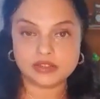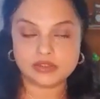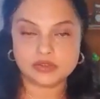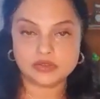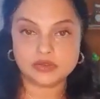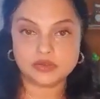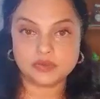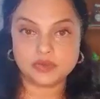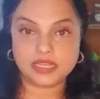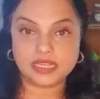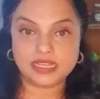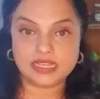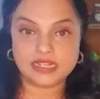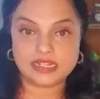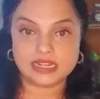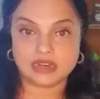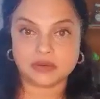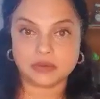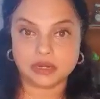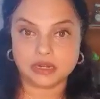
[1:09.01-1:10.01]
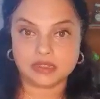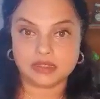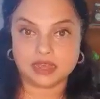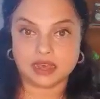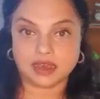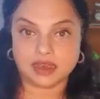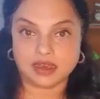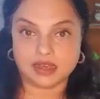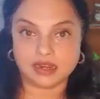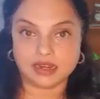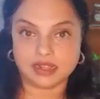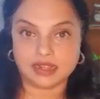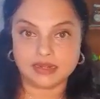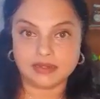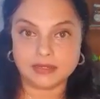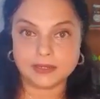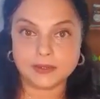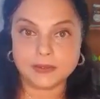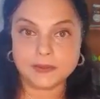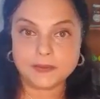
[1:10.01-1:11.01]
So we eat our dal and
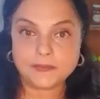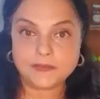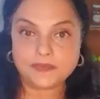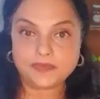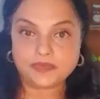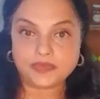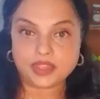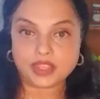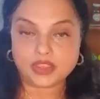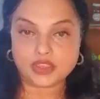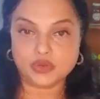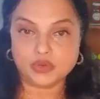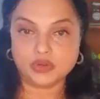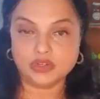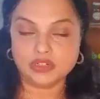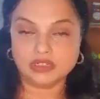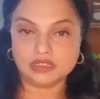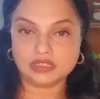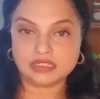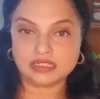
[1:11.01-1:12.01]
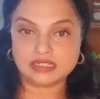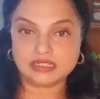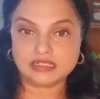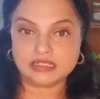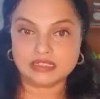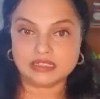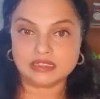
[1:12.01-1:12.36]
yogurt and